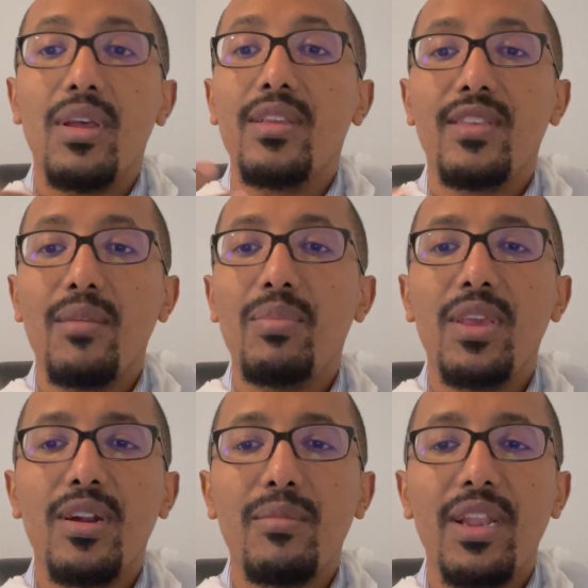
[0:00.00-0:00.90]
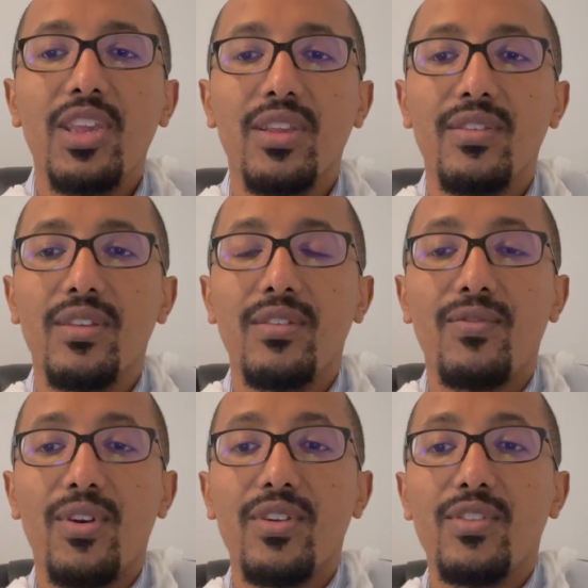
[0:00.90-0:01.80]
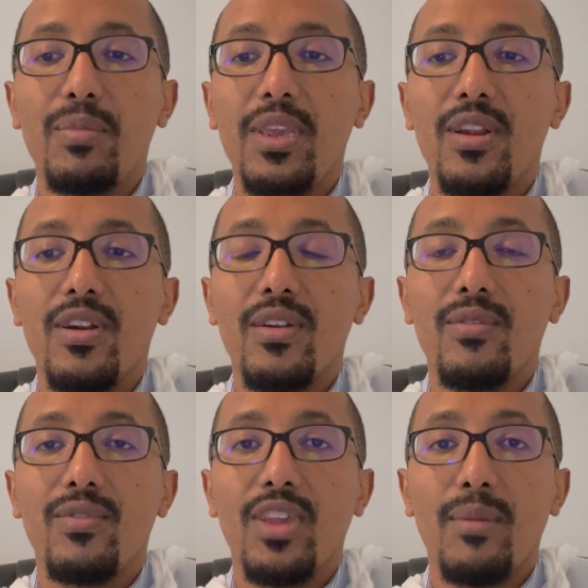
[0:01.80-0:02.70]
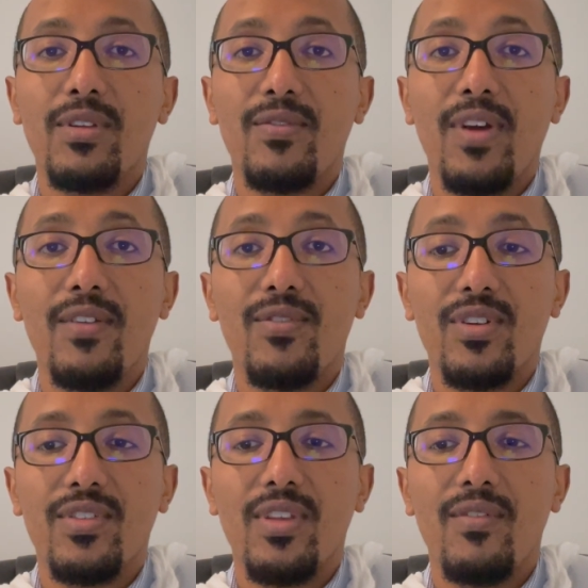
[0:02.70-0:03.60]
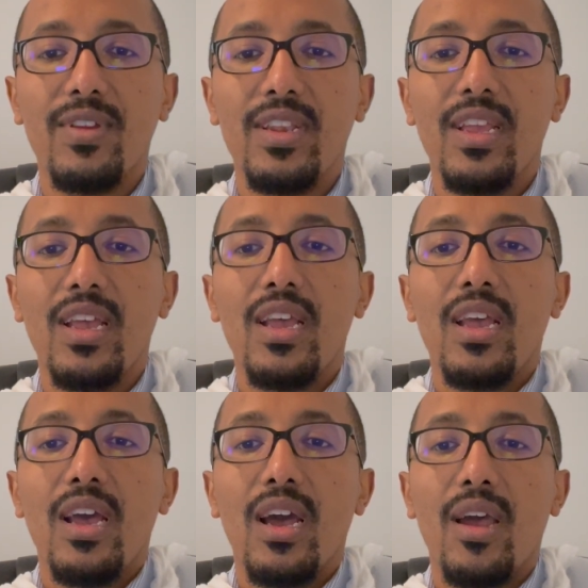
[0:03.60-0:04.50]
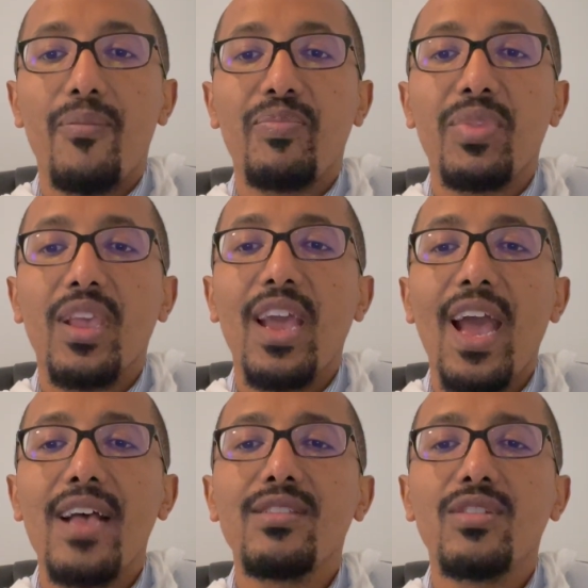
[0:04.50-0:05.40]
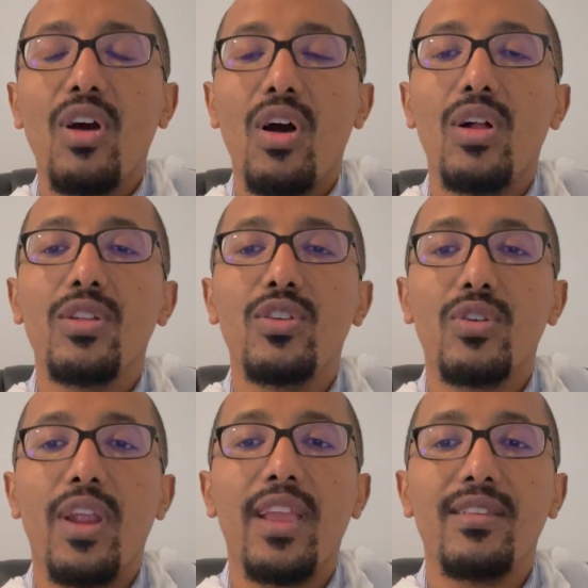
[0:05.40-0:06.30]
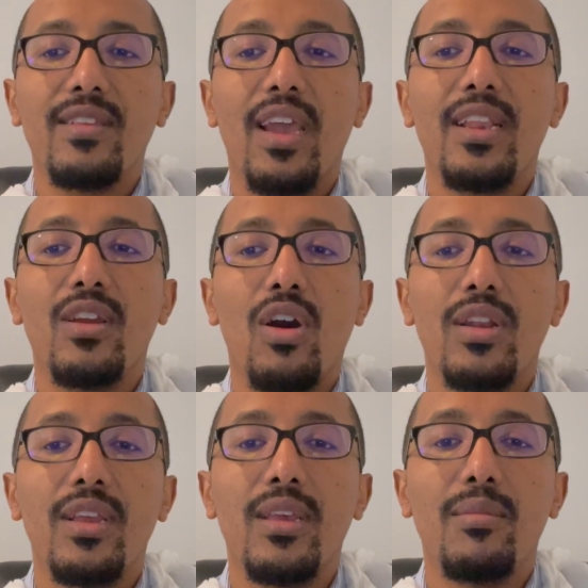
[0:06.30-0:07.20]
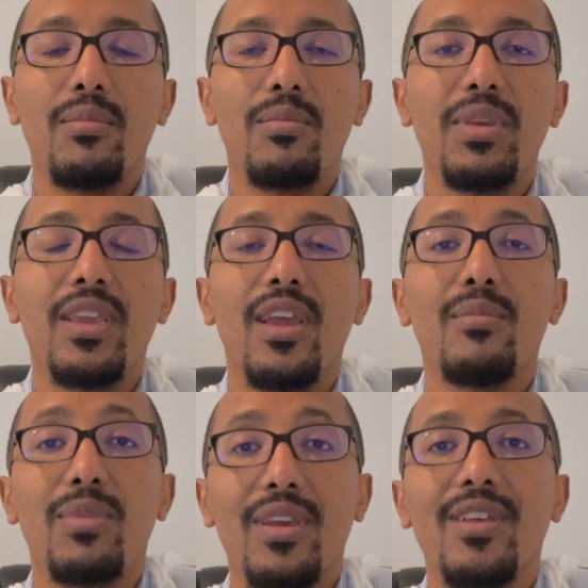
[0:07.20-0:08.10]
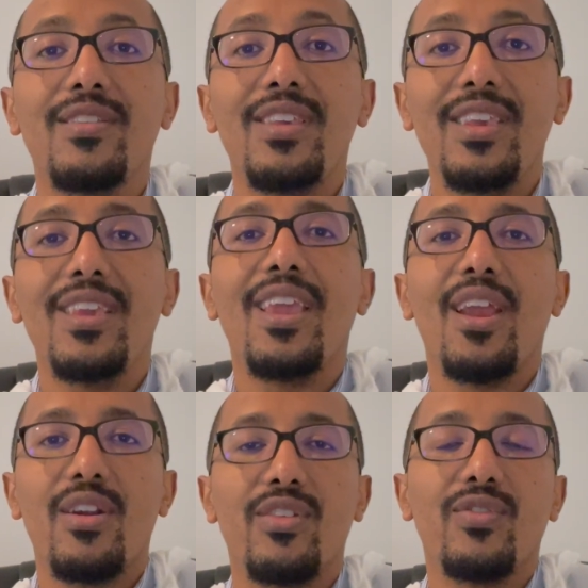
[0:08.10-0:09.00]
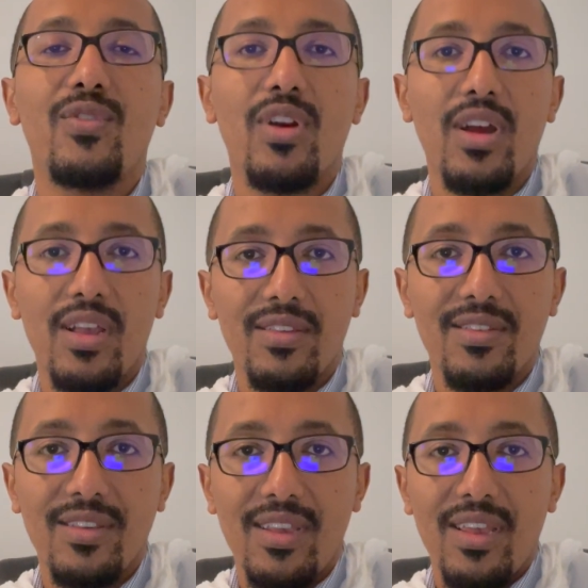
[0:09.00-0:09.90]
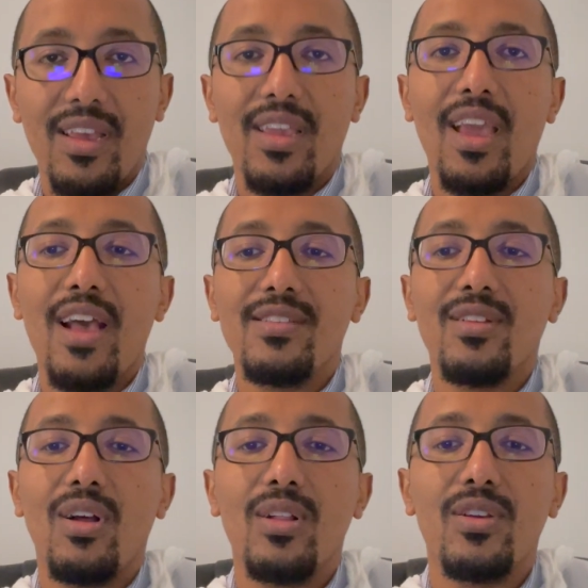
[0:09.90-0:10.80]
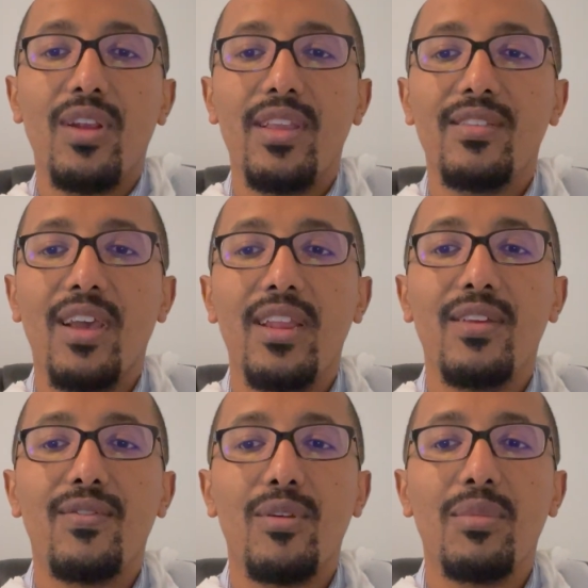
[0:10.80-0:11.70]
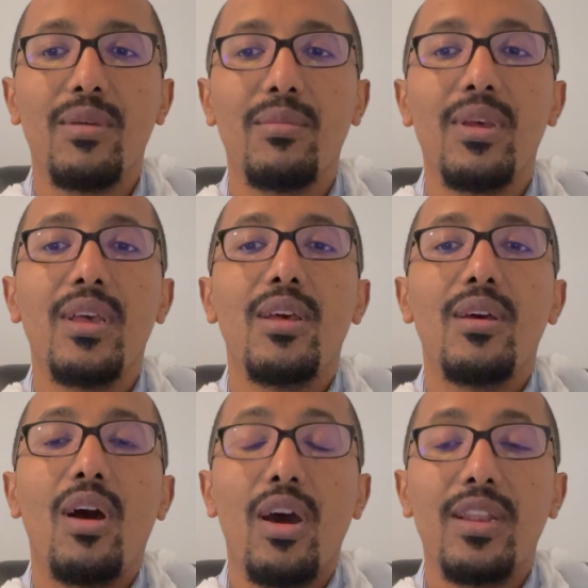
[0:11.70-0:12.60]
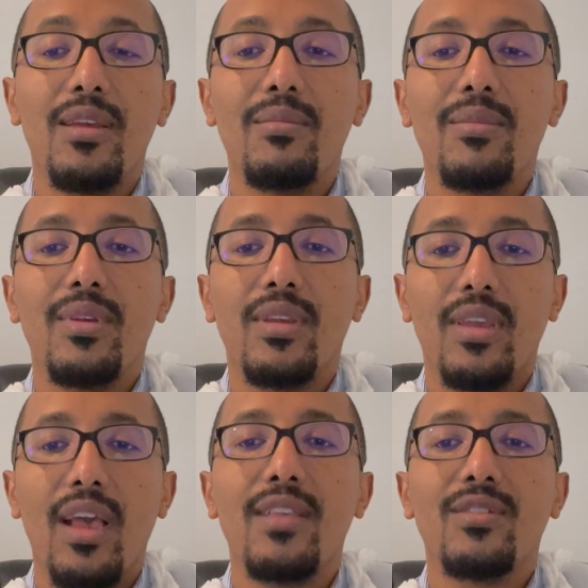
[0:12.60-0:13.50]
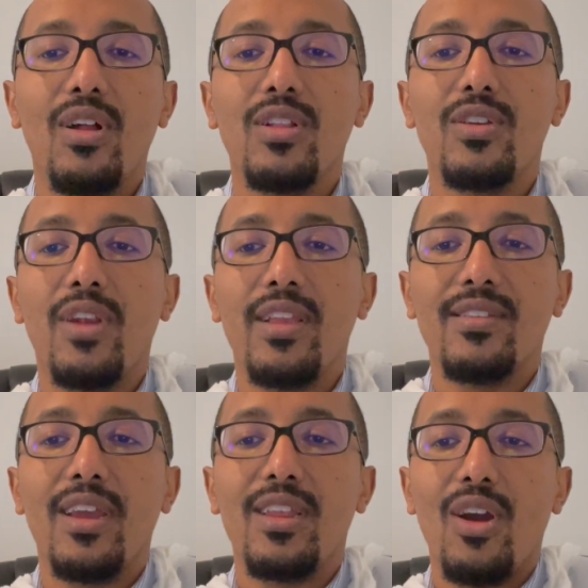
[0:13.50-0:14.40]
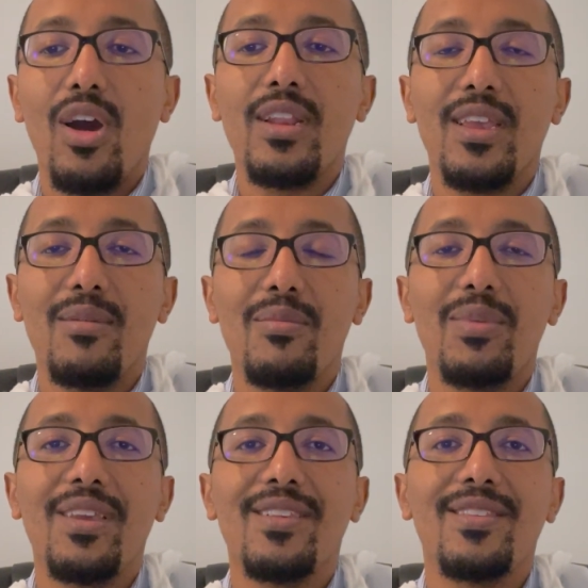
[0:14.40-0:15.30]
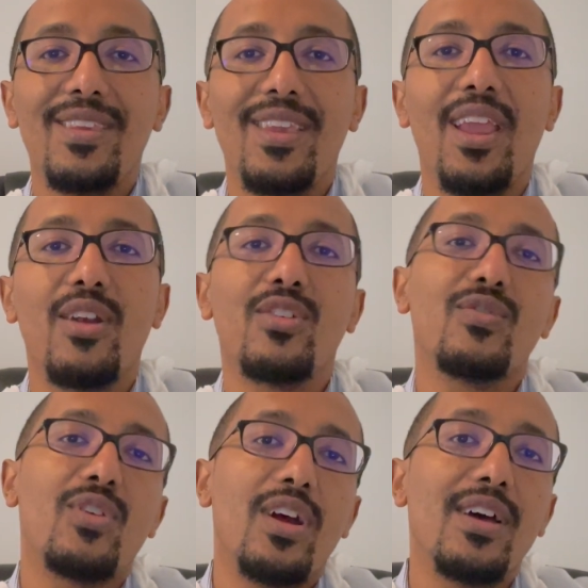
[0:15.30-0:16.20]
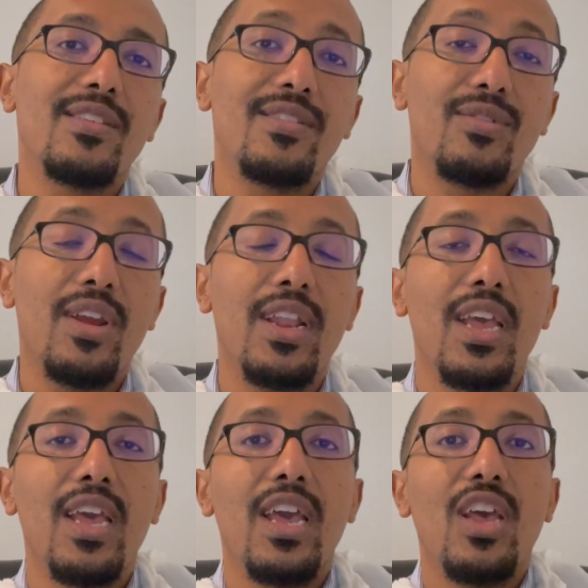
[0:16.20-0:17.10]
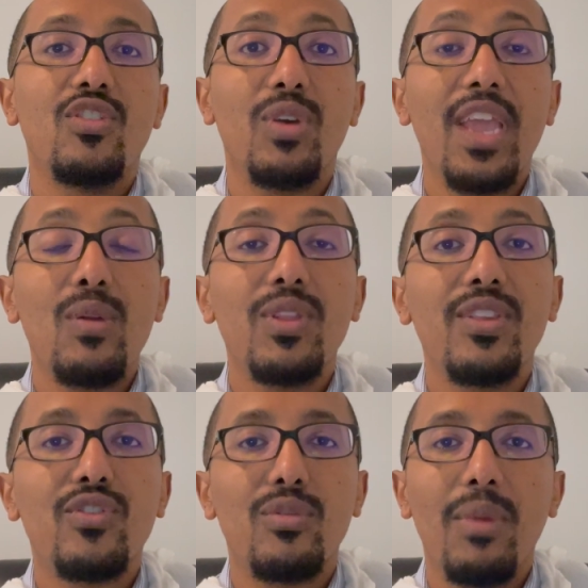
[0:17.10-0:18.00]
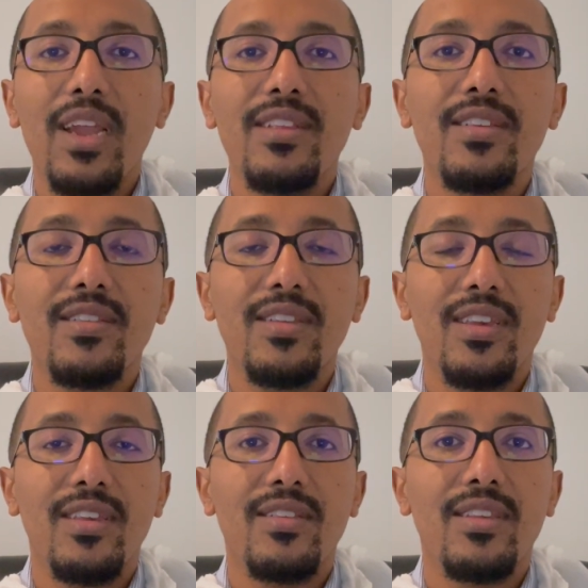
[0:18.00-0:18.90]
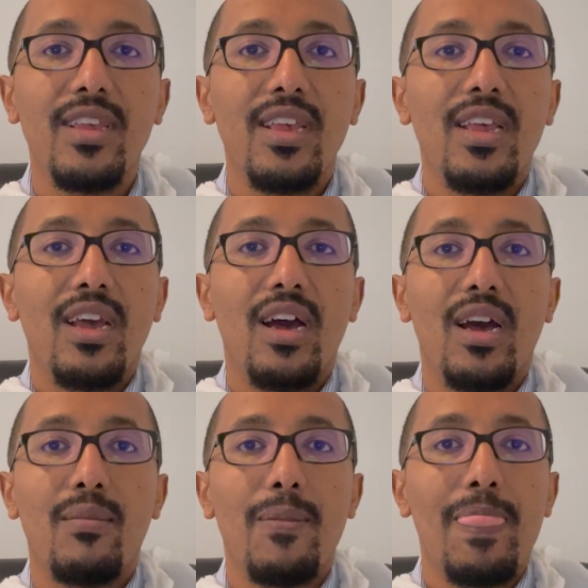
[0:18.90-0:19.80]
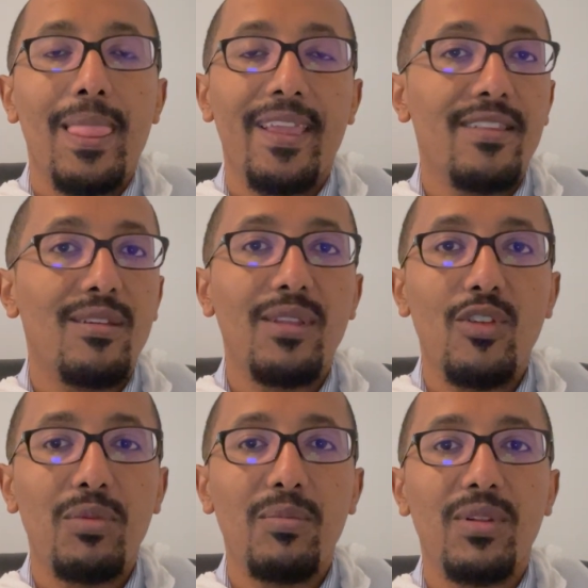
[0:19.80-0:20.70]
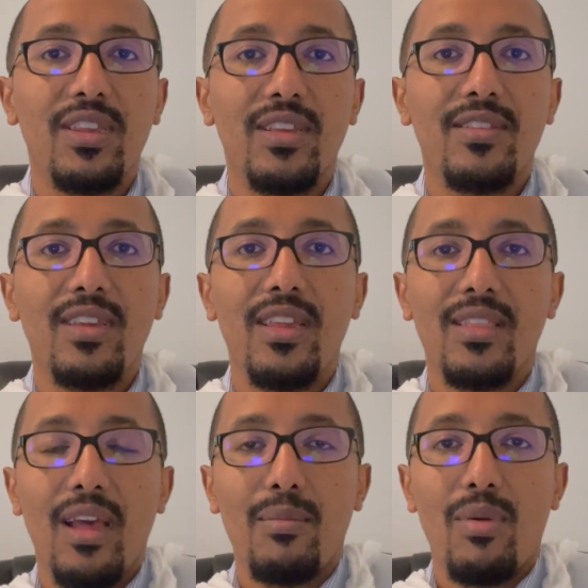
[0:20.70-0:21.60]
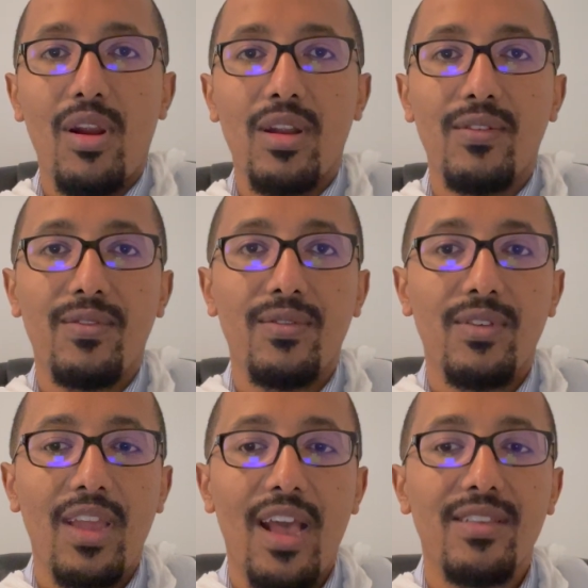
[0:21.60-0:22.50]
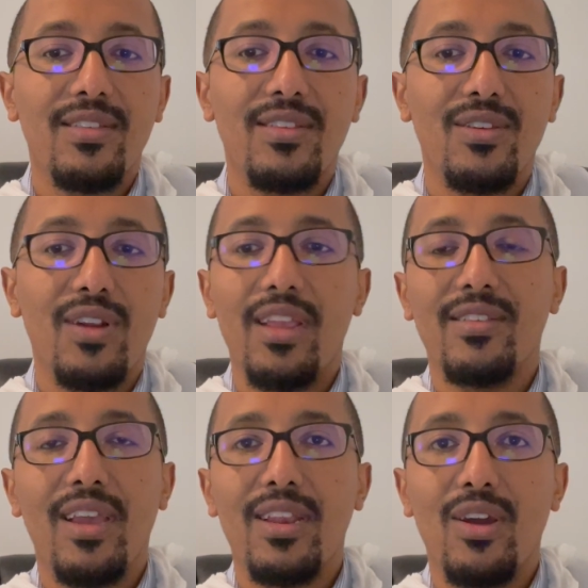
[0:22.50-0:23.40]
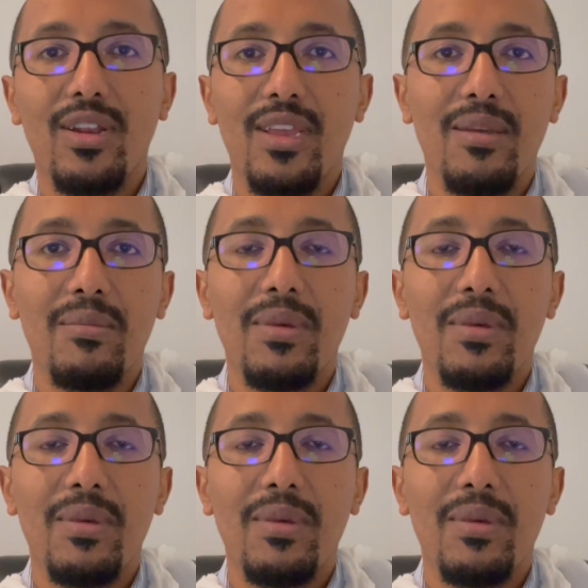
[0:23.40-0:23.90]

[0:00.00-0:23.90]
St. Peter mentions in 1 Peter chapter 5, verse 7, "Cast all your anxiety on him because he cares for us." Cast all your anxiety from him on him. Cast all your anxiety on him because he cares for us, right? So again, what this reminds us is, again, sometimes people just say that part of cast your anxiety on him.